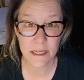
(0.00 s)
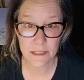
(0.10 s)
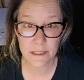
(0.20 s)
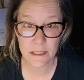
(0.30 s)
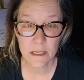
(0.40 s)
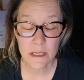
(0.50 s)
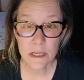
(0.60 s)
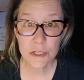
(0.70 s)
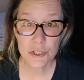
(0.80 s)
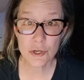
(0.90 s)
hit.
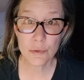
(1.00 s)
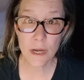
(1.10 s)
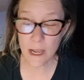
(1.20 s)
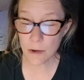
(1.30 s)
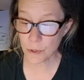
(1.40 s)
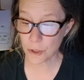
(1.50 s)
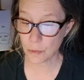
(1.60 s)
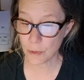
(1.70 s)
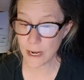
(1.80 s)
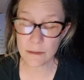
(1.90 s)
So now we're
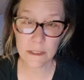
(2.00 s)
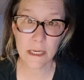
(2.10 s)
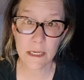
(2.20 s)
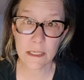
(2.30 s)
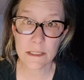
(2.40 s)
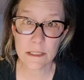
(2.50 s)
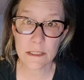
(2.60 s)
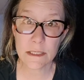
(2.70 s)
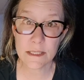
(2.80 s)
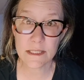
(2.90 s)
grounded
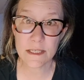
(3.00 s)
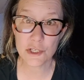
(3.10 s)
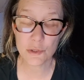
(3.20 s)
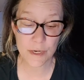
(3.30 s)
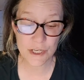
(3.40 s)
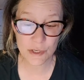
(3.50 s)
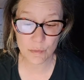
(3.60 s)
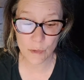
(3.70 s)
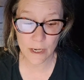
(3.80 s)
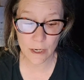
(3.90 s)
into this
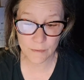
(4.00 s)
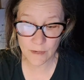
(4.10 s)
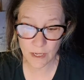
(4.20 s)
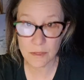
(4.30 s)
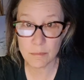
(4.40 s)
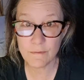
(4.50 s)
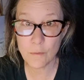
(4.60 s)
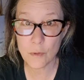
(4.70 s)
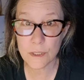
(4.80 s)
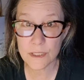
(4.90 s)
situation where we've got the
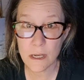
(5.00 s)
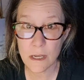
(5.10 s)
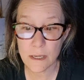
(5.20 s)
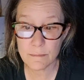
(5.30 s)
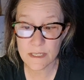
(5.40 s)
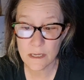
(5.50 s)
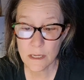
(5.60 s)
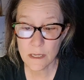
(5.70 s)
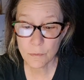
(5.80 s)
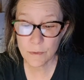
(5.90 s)
before times,
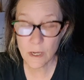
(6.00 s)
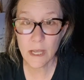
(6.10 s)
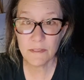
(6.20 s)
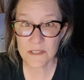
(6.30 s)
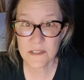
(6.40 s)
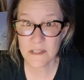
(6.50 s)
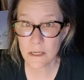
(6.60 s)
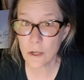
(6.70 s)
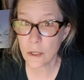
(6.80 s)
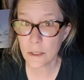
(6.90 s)
we've got this
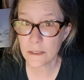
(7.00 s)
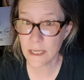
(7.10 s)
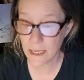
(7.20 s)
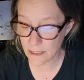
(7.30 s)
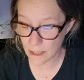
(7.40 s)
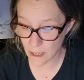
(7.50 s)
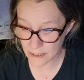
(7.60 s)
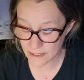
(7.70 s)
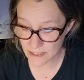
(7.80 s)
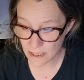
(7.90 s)
thing called
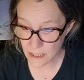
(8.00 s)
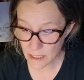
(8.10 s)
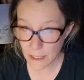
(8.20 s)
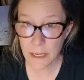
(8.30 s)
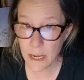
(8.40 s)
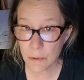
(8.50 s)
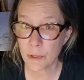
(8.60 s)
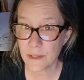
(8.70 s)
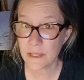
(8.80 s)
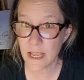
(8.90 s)
chaos, and now
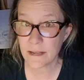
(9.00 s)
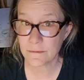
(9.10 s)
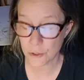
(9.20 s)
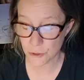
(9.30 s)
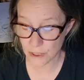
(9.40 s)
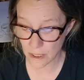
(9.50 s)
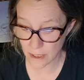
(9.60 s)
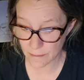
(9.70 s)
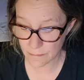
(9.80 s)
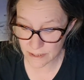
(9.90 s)
we're in the after
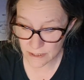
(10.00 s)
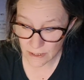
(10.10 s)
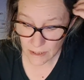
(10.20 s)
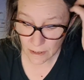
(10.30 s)
times.